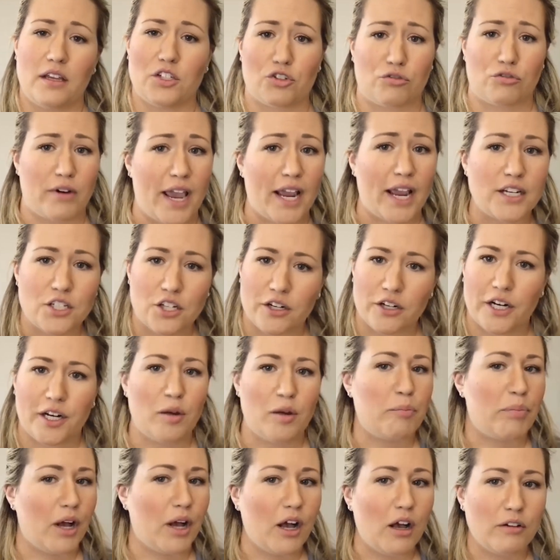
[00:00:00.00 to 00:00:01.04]
director
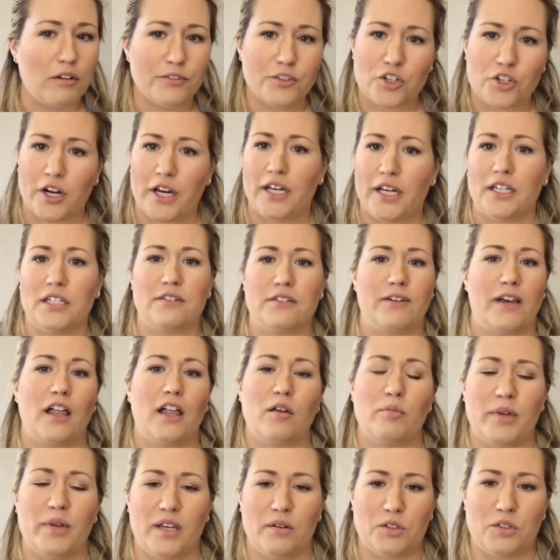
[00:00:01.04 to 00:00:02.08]
and above training
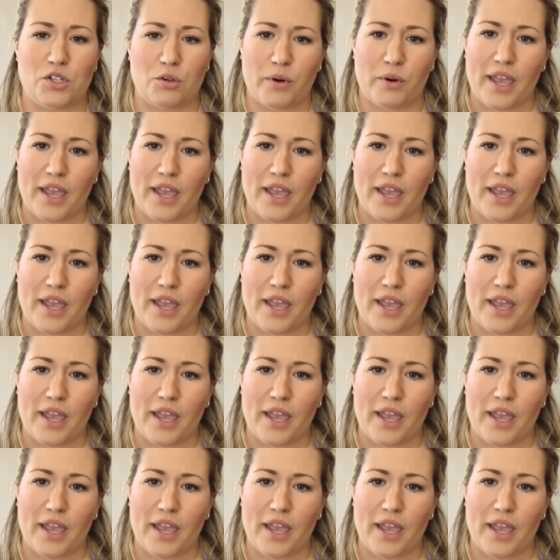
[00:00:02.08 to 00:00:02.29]
development.